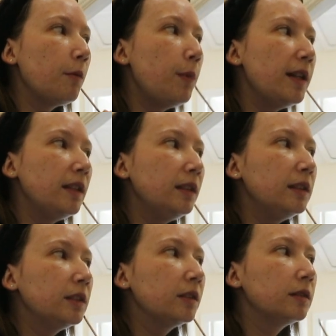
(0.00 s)

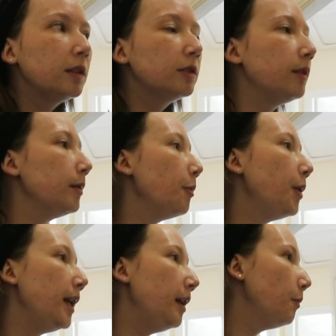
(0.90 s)
the scripts are
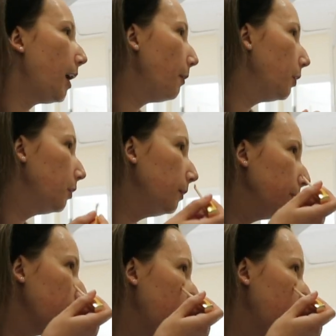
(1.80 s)
playing in Blackpool,